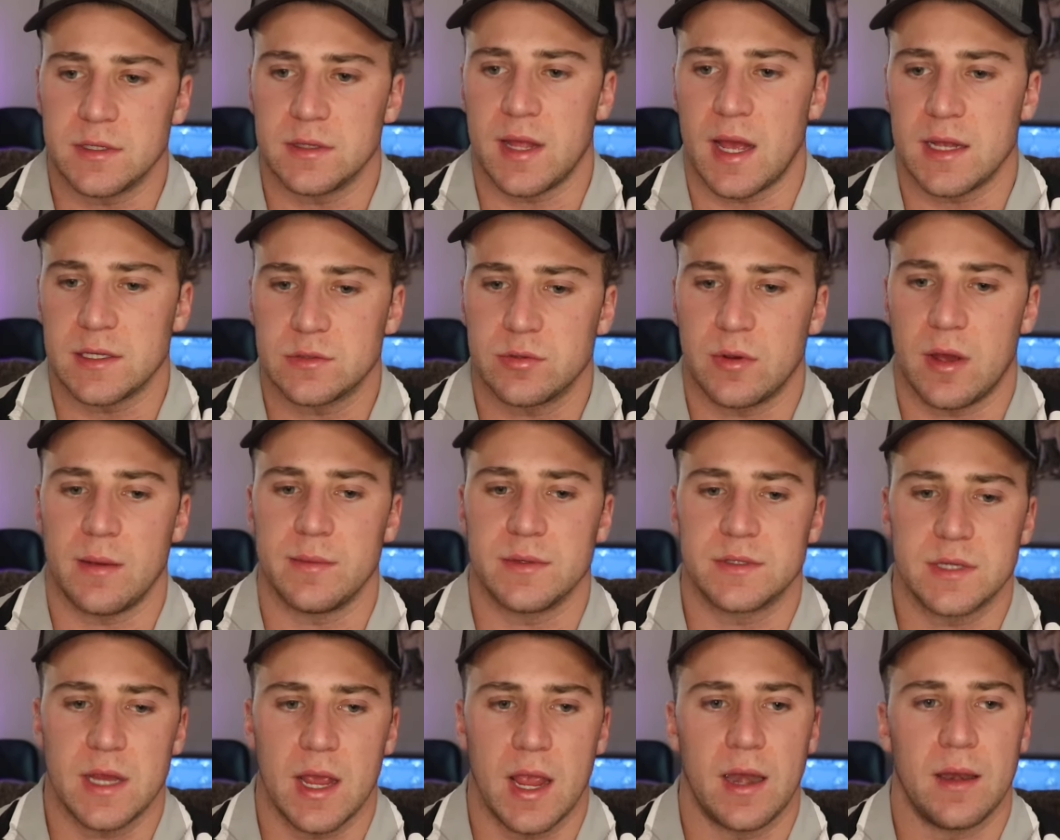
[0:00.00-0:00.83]
And that's why
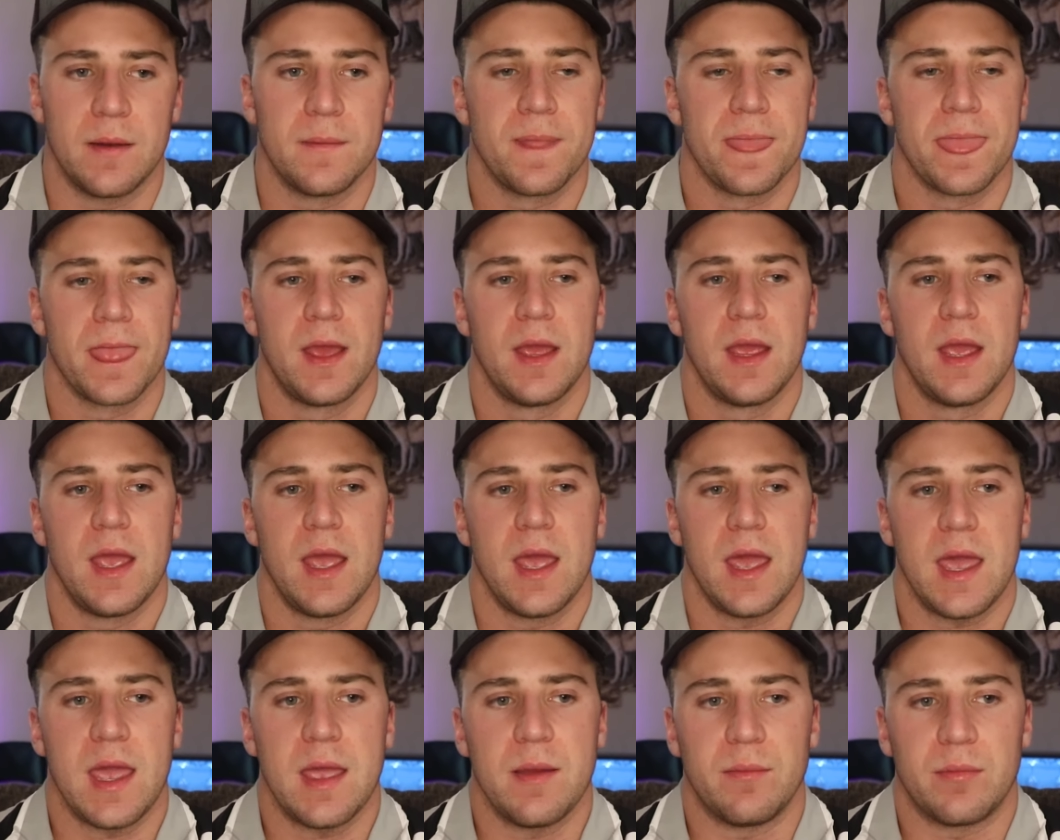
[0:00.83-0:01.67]
I'm saying
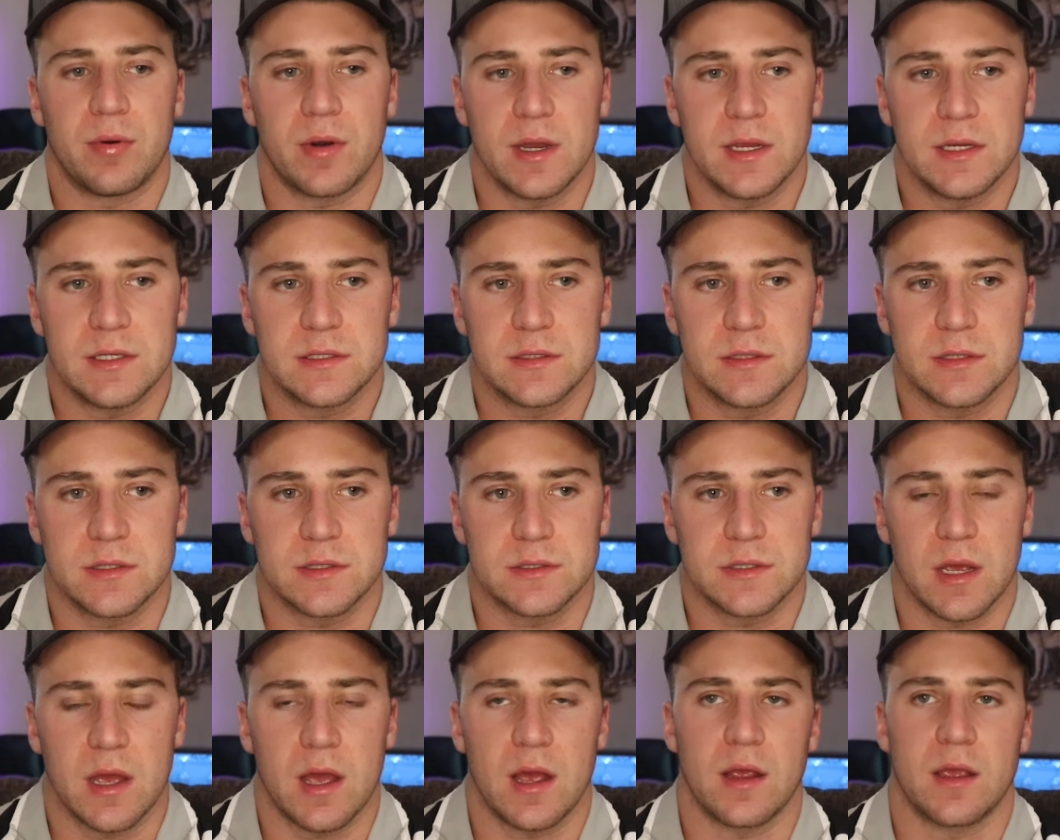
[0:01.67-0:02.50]
embrace the
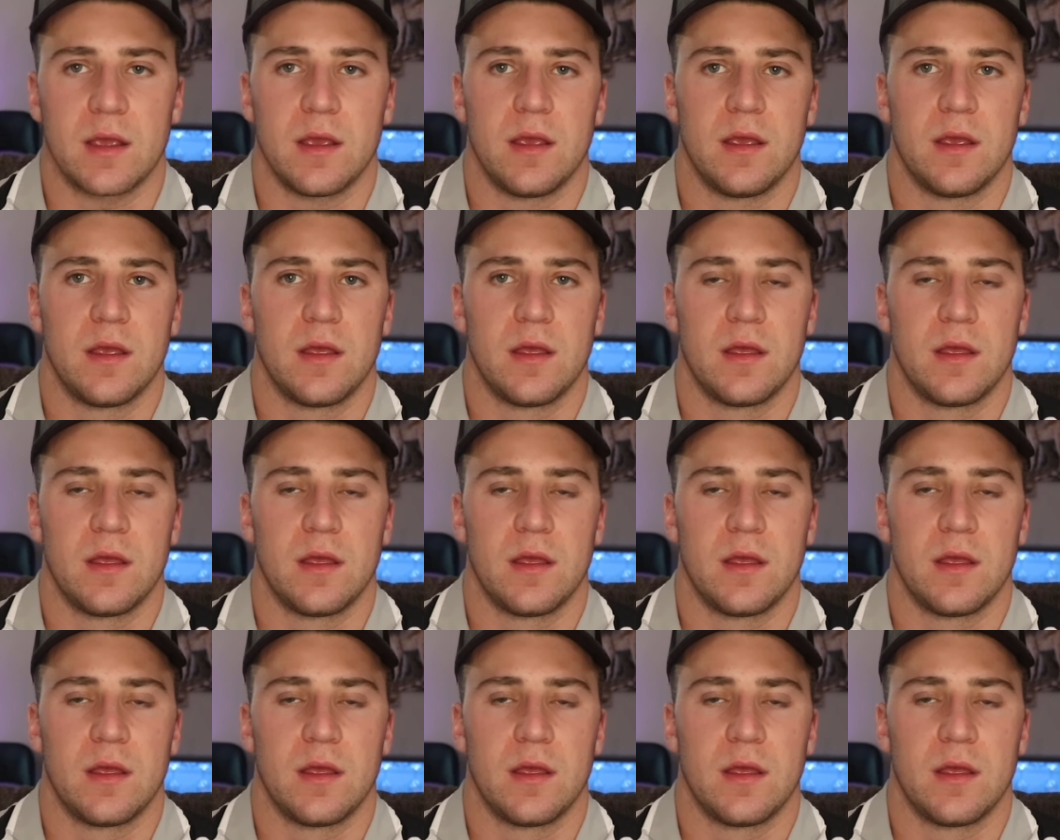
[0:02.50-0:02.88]
suck.